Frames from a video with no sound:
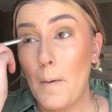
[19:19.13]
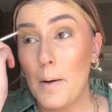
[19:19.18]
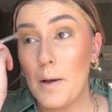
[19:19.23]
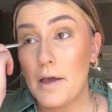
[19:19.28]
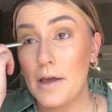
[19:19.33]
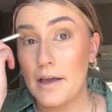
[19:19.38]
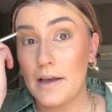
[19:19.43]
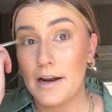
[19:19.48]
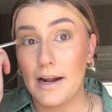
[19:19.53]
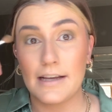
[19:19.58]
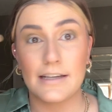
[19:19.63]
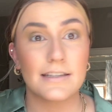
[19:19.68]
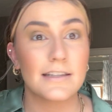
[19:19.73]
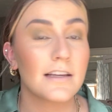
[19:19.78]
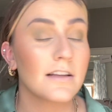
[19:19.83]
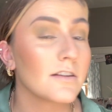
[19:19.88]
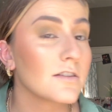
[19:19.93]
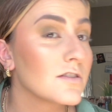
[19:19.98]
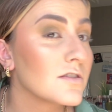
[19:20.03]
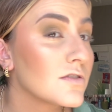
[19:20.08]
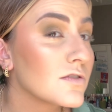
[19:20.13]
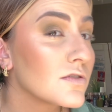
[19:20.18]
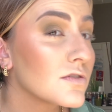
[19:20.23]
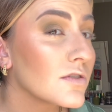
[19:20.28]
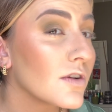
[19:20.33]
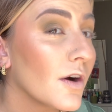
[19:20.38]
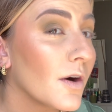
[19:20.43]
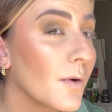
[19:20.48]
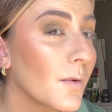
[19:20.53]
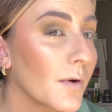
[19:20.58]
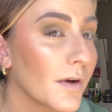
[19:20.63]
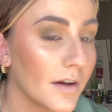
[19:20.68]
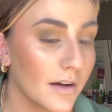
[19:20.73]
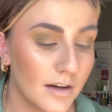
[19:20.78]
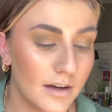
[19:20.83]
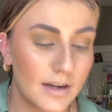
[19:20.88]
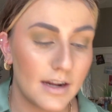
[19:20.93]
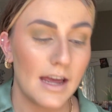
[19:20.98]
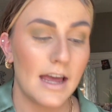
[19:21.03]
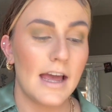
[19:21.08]
And I just think it looks so
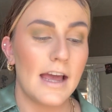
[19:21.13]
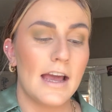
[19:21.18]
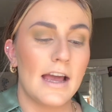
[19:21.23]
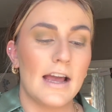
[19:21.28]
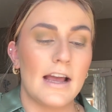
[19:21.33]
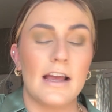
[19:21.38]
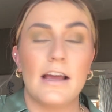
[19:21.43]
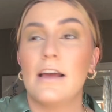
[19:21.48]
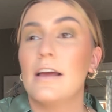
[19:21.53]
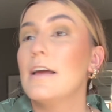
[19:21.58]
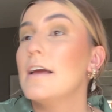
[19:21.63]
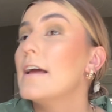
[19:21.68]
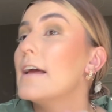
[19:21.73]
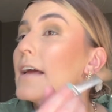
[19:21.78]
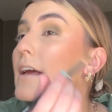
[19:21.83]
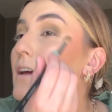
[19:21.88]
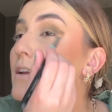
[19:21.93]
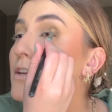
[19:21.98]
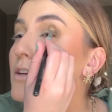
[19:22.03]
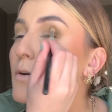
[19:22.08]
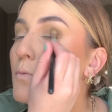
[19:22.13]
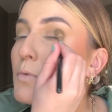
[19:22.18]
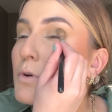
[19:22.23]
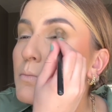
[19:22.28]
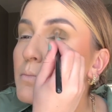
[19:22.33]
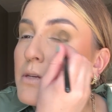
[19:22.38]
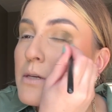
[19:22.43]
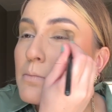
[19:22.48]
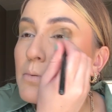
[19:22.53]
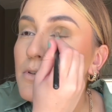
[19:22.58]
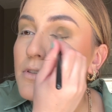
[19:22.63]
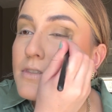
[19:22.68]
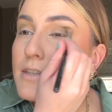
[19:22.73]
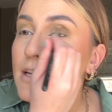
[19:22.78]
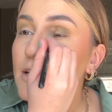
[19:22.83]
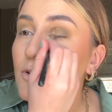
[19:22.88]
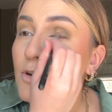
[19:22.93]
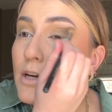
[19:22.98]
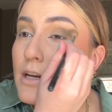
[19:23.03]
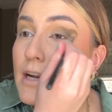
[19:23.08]
good. And when people say
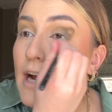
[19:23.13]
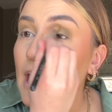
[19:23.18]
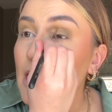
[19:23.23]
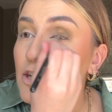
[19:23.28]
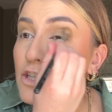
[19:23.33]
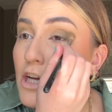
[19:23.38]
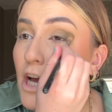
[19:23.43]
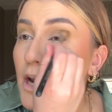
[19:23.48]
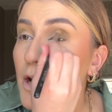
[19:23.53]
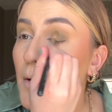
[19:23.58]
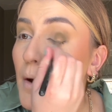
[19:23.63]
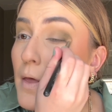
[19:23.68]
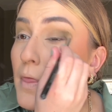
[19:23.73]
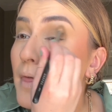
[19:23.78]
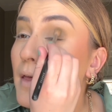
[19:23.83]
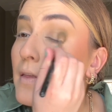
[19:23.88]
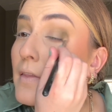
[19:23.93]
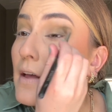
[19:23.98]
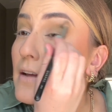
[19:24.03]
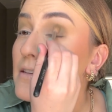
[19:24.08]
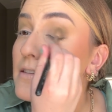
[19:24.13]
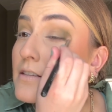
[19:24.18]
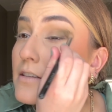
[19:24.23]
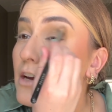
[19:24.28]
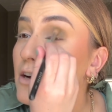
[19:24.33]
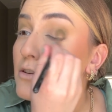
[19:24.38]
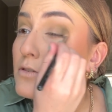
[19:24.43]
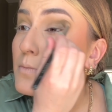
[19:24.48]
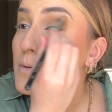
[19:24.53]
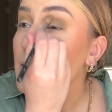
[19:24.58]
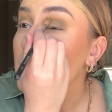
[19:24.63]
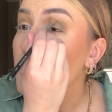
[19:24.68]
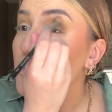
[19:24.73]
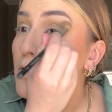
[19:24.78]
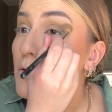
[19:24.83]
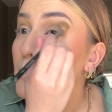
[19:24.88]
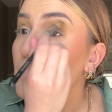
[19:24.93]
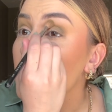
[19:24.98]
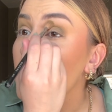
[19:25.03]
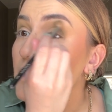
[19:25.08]
green eyeshadow, I think that scares
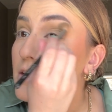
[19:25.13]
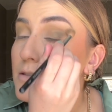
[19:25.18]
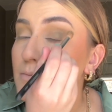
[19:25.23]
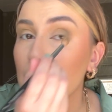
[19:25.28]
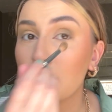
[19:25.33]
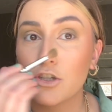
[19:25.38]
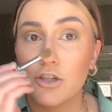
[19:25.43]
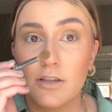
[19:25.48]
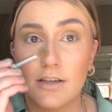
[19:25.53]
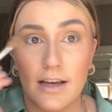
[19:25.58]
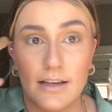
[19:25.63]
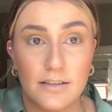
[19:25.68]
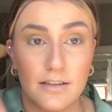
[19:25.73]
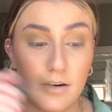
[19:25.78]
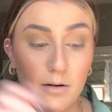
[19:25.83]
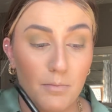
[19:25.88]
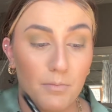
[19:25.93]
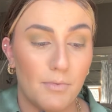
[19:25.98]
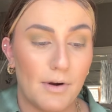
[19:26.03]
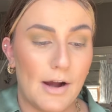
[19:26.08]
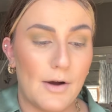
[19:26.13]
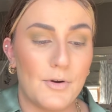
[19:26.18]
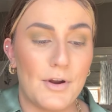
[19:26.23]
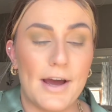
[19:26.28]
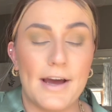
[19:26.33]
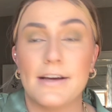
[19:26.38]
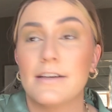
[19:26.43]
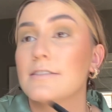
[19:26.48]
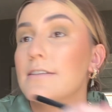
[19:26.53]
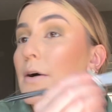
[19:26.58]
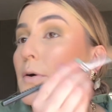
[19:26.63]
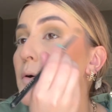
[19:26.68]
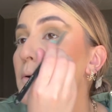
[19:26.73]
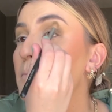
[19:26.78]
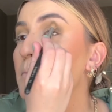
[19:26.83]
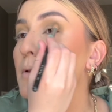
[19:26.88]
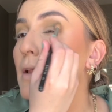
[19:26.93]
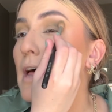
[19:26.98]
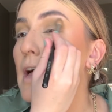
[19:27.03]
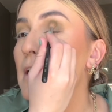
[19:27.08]
people, but especially like I said on brown eyes, how it
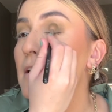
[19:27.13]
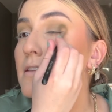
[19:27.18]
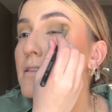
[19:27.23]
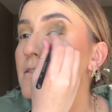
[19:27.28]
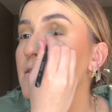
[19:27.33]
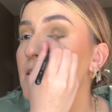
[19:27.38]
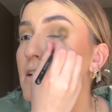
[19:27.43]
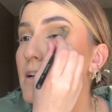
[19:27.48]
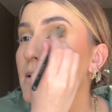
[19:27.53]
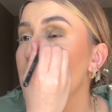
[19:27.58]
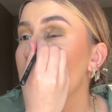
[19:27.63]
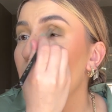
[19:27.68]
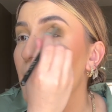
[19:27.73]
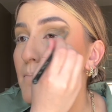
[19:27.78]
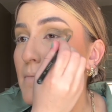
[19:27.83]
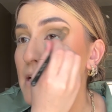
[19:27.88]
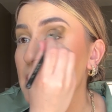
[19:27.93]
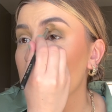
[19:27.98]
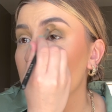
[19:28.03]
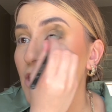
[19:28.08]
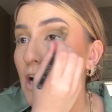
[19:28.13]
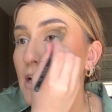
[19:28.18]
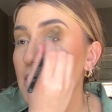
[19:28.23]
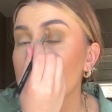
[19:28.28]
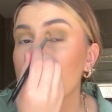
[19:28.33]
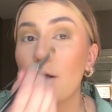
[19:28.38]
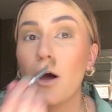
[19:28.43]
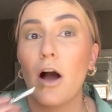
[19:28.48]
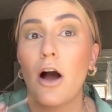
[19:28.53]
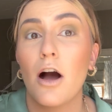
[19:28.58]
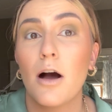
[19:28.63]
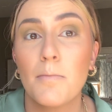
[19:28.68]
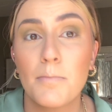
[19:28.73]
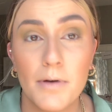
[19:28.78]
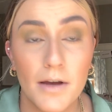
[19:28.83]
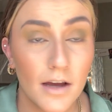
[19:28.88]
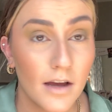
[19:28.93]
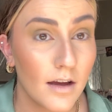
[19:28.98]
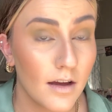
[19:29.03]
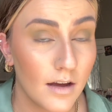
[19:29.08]
blends and makes your eyes pop.
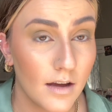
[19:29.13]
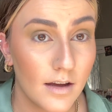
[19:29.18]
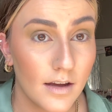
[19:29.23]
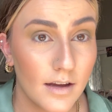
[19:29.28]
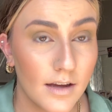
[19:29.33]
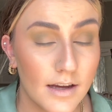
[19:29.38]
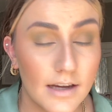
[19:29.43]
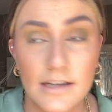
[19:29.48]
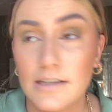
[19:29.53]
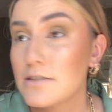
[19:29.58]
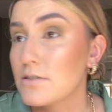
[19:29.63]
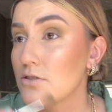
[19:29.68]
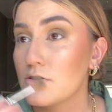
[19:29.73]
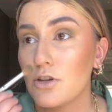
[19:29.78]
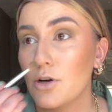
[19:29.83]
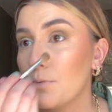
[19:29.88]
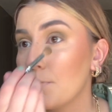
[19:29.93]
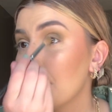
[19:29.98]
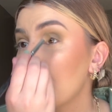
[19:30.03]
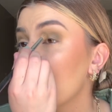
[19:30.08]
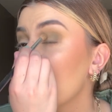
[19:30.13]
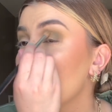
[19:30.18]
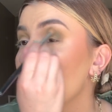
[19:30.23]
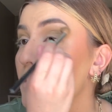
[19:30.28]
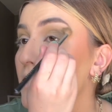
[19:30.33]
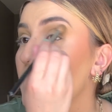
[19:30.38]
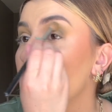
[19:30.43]
It's so pretty.